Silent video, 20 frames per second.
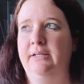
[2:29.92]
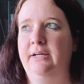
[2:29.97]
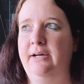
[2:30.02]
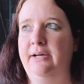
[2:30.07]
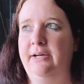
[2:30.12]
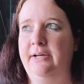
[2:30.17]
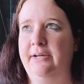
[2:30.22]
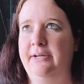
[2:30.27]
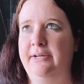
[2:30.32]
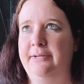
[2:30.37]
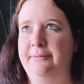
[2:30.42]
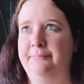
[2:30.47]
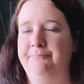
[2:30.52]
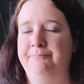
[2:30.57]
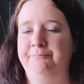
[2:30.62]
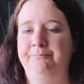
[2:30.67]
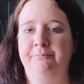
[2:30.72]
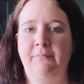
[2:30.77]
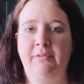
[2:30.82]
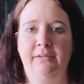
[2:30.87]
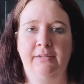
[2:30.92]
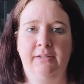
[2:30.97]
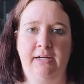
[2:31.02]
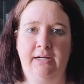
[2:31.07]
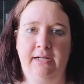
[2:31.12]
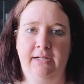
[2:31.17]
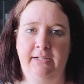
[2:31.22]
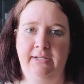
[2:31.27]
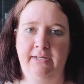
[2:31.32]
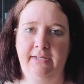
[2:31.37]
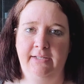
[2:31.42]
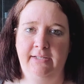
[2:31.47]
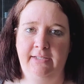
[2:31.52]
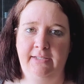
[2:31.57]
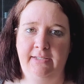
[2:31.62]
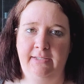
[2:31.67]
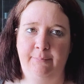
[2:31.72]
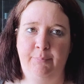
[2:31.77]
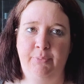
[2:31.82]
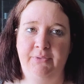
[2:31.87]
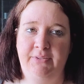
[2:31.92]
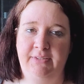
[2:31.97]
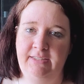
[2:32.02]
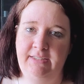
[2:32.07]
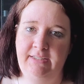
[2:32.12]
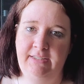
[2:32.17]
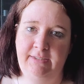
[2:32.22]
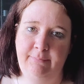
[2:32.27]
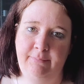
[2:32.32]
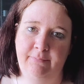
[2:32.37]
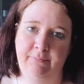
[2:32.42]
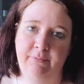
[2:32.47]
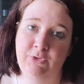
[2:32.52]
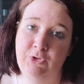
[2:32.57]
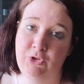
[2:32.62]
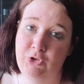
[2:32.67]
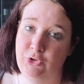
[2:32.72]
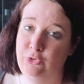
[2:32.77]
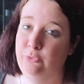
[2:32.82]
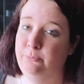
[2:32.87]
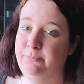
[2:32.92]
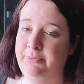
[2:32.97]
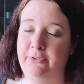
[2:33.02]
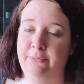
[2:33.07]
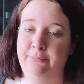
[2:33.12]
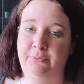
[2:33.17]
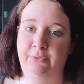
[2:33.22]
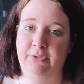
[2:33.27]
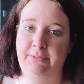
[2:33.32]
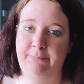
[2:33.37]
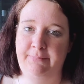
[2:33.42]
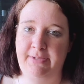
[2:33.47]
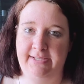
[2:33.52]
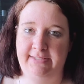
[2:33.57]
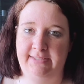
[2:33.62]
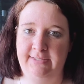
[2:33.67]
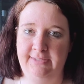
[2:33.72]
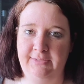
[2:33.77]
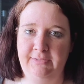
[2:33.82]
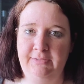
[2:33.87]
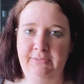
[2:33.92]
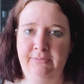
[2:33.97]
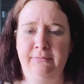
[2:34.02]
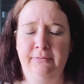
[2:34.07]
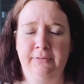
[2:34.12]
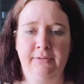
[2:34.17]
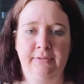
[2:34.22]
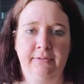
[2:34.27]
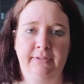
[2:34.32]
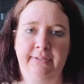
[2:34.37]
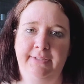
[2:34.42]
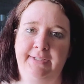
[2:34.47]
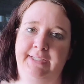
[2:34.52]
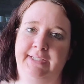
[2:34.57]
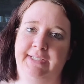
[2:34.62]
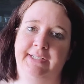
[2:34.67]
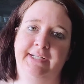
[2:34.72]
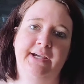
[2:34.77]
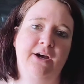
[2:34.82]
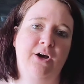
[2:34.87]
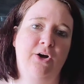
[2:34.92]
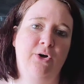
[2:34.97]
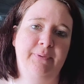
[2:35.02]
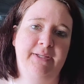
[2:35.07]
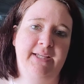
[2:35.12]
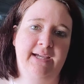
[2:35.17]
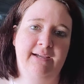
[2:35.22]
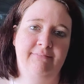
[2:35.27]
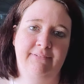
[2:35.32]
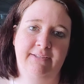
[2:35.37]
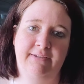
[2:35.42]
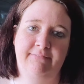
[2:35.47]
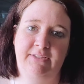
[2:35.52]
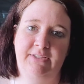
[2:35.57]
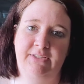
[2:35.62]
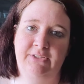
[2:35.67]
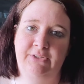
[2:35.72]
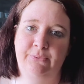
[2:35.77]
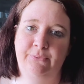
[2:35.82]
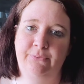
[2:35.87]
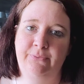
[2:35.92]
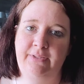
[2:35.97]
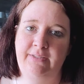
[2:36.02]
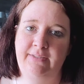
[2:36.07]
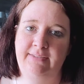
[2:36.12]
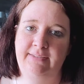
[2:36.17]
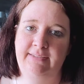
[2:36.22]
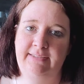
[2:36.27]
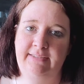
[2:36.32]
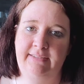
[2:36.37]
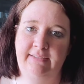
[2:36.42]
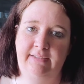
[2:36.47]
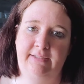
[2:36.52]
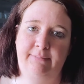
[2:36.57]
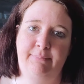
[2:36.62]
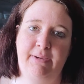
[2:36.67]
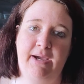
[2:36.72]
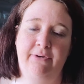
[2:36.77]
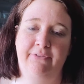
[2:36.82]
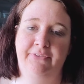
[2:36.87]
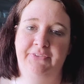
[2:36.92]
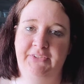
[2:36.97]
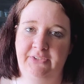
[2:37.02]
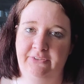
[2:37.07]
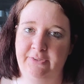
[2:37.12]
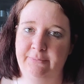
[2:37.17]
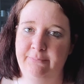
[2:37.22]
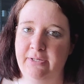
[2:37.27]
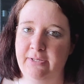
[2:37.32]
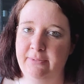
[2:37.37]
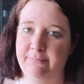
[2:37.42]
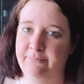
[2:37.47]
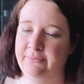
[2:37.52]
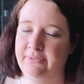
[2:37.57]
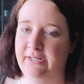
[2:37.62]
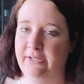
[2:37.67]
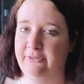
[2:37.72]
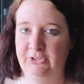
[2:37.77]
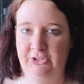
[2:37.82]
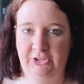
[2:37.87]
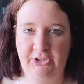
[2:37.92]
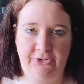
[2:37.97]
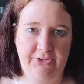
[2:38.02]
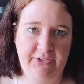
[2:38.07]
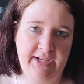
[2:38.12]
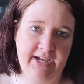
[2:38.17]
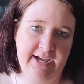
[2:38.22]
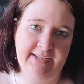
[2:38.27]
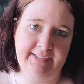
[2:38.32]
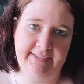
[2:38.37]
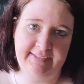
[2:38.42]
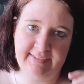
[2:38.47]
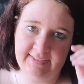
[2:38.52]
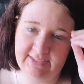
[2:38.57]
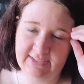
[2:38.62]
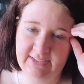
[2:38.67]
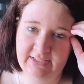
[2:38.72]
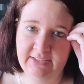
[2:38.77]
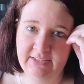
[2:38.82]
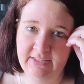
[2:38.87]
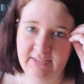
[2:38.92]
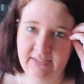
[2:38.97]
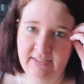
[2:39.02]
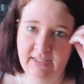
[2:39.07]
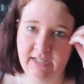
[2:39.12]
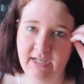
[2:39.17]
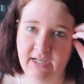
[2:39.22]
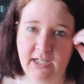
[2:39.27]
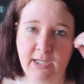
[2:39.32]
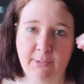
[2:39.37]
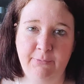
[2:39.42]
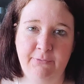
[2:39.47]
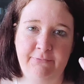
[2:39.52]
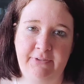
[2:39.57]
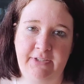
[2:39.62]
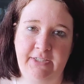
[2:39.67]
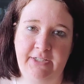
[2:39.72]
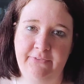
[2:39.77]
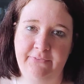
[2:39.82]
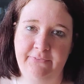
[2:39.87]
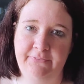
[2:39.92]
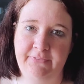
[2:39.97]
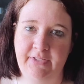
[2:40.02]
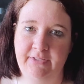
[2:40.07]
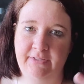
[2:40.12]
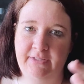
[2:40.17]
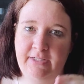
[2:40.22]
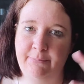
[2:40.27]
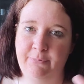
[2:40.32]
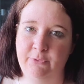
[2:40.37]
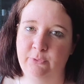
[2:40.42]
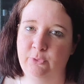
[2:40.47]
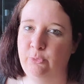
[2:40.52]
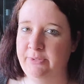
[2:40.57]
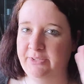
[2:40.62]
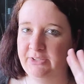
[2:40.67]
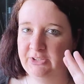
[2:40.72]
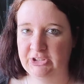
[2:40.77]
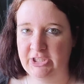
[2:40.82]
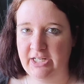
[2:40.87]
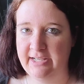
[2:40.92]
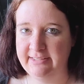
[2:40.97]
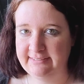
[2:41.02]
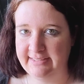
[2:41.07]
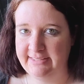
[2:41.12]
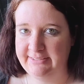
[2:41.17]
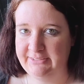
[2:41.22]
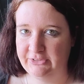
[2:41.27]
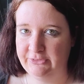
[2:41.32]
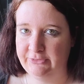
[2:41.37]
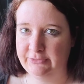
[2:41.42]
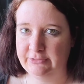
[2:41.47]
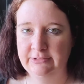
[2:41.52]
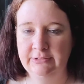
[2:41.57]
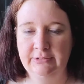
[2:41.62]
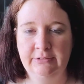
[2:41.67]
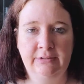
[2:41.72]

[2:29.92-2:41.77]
I put the new belt pulley back in, and all we have left to do is the power steering pump. But I'll show you guys a couple of quick shots I took